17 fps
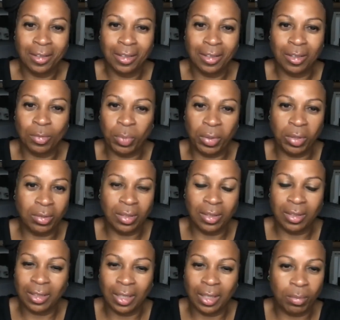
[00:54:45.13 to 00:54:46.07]
It's built
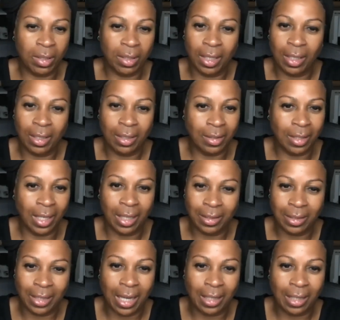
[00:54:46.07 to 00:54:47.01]
in something that is not
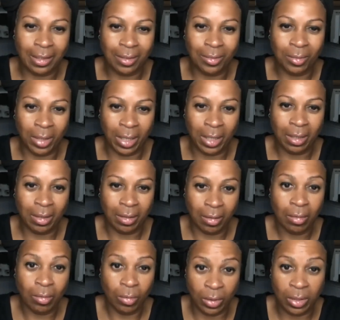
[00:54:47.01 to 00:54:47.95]
solid, right?
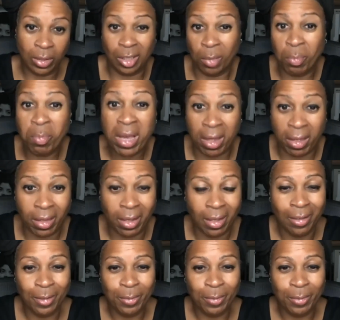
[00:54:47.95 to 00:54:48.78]
Which is a myth.